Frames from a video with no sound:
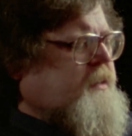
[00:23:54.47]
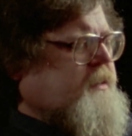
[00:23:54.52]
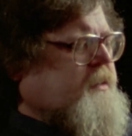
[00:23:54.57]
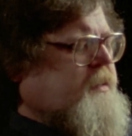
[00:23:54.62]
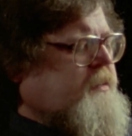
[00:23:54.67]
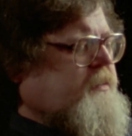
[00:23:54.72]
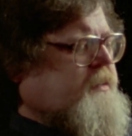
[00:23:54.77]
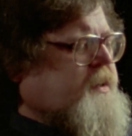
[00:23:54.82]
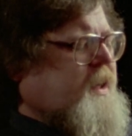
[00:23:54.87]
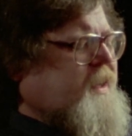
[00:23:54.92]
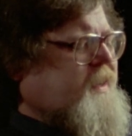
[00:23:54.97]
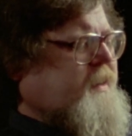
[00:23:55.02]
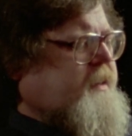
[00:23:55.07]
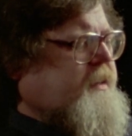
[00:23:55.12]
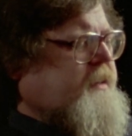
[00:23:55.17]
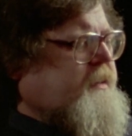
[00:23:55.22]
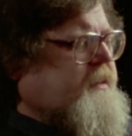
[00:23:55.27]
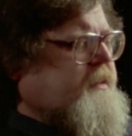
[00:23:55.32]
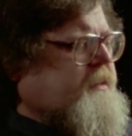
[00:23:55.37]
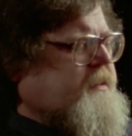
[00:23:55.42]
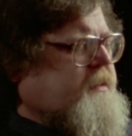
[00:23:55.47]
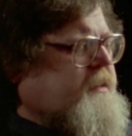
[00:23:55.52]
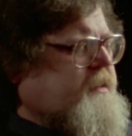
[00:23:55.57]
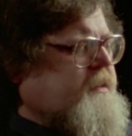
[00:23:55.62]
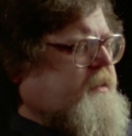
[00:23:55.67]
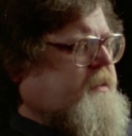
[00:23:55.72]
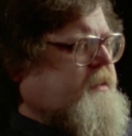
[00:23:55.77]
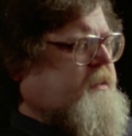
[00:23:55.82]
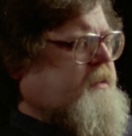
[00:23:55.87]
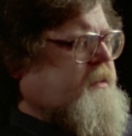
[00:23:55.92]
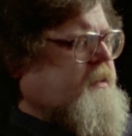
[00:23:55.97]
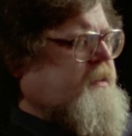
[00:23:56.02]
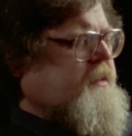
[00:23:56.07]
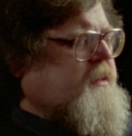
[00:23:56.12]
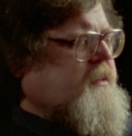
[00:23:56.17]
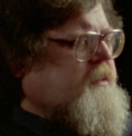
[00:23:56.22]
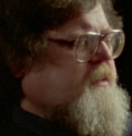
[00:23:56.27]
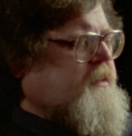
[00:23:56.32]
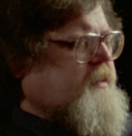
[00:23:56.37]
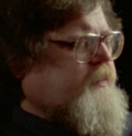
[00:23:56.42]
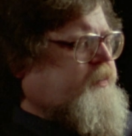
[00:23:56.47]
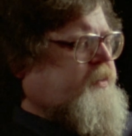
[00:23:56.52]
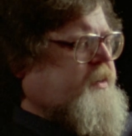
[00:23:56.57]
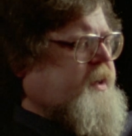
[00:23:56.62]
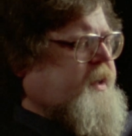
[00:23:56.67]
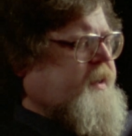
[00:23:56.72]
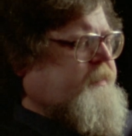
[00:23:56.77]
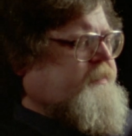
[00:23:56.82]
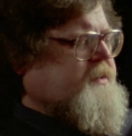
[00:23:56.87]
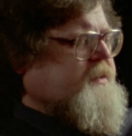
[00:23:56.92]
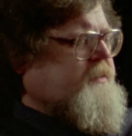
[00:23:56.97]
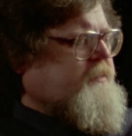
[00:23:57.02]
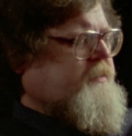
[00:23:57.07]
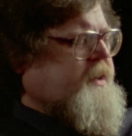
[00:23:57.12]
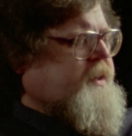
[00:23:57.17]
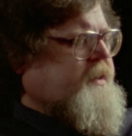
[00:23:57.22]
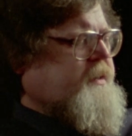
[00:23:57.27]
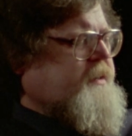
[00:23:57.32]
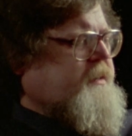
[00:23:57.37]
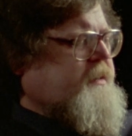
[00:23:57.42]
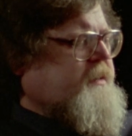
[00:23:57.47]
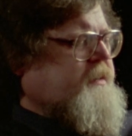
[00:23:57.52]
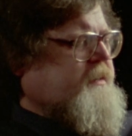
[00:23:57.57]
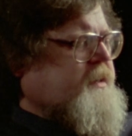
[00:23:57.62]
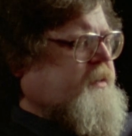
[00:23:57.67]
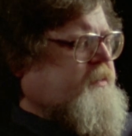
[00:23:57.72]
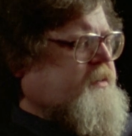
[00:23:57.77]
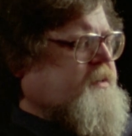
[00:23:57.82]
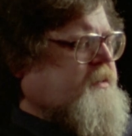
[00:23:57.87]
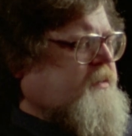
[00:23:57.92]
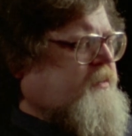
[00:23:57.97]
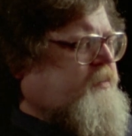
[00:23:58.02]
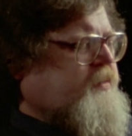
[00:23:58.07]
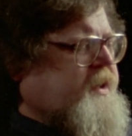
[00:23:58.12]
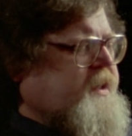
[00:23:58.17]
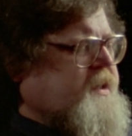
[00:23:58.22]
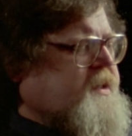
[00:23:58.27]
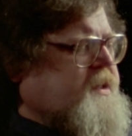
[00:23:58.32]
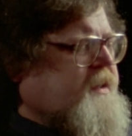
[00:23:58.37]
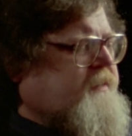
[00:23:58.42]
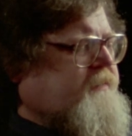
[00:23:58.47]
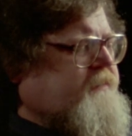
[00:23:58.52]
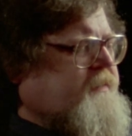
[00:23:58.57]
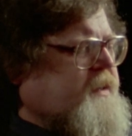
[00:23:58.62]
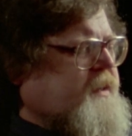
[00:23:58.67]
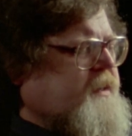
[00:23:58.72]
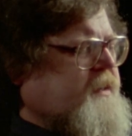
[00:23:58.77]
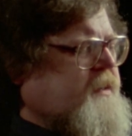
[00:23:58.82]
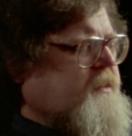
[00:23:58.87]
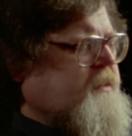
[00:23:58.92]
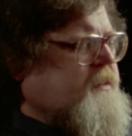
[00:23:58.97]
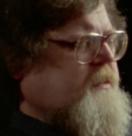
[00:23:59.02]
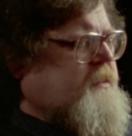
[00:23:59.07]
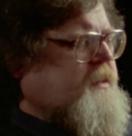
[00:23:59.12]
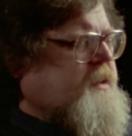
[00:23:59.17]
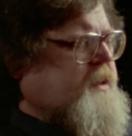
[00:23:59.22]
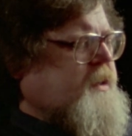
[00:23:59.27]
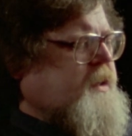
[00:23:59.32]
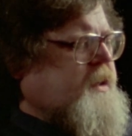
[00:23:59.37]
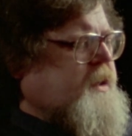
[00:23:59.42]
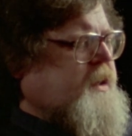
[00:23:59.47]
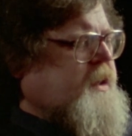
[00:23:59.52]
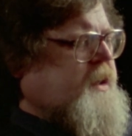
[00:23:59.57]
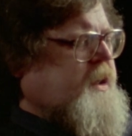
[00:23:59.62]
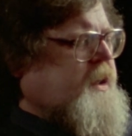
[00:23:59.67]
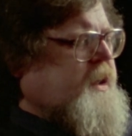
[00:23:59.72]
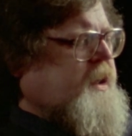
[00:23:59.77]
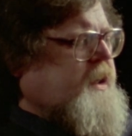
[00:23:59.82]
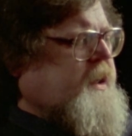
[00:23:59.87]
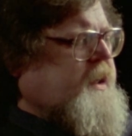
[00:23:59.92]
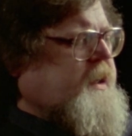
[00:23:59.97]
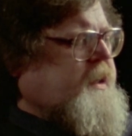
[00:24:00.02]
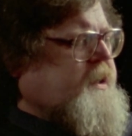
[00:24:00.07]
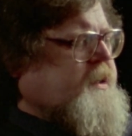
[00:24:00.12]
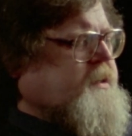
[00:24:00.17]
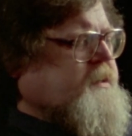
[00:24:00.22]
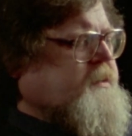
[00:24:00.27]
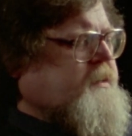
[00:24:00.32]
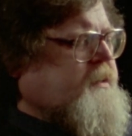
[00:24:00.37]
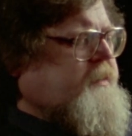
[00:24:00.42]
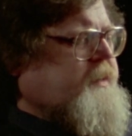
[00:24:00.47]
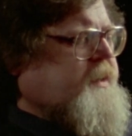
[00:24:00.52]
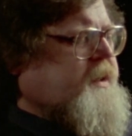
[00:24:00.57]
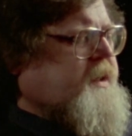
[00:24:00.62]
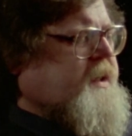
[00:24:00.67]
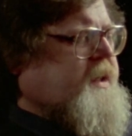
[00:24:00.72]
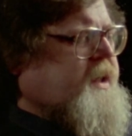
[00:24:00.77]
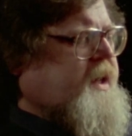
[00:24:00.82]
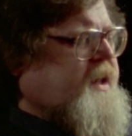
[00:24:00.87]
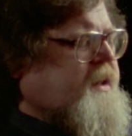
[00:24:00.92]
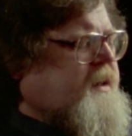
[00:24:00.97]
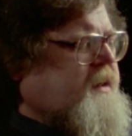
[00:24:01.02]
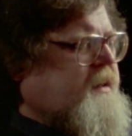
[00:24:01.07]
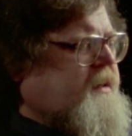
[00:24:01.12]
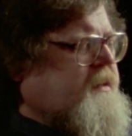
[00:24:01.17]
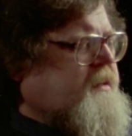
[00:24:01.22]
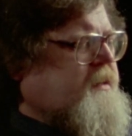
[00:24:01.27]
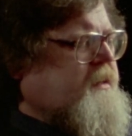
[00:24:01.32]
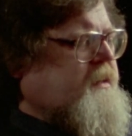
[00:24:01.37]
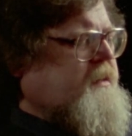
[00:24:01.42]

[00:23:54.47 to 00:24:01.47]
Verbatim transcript: Too tired to turn, or perhaps aware there was no place left to go, he stood with the cattle,